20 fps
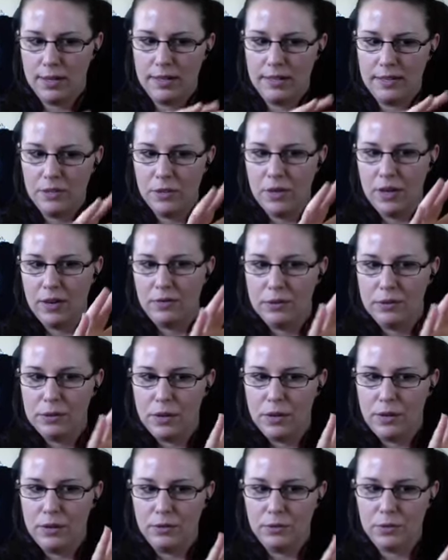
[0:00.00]
And you have a
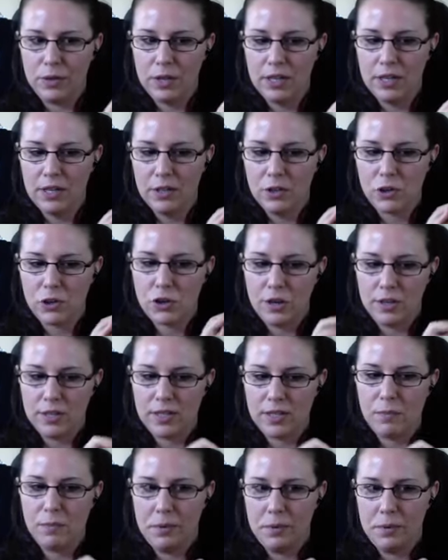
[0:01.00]
lot of
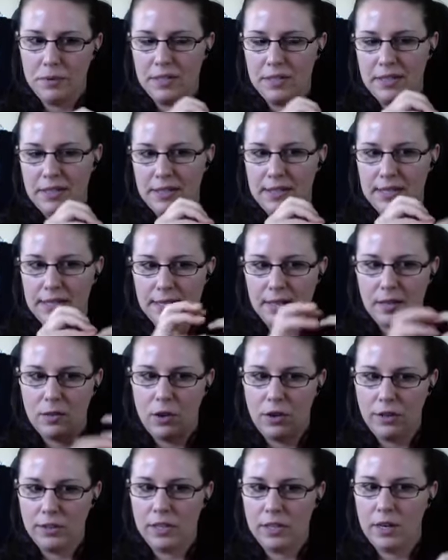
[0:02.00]
trust built, and it takes a
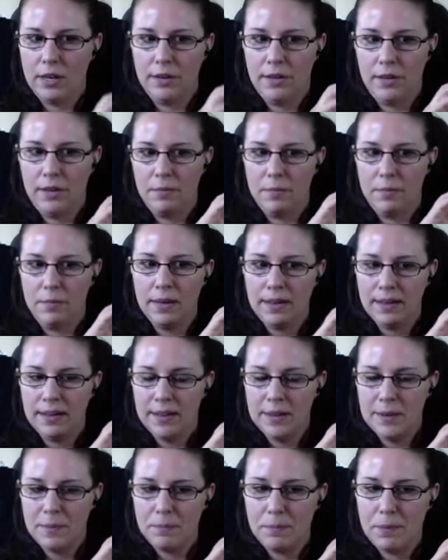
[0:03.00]
long time,
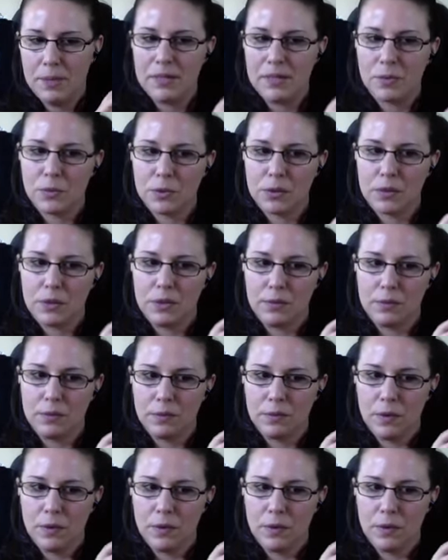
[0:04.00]
but it's really